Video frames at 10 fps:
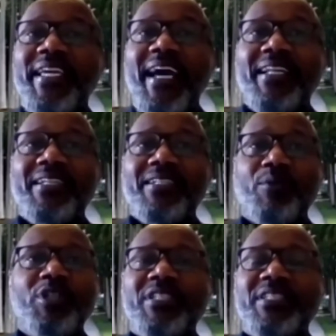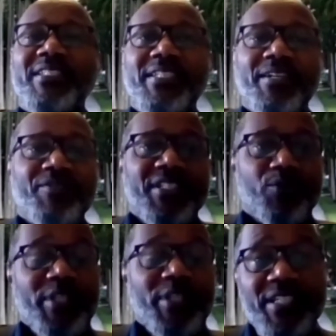Tropicana Community
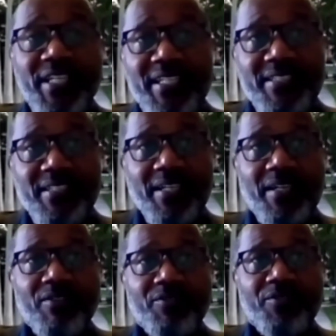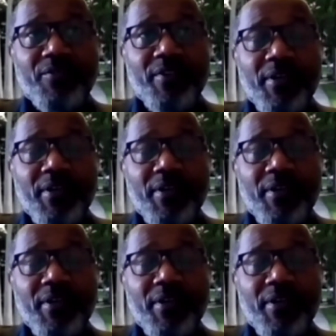Service, which is a large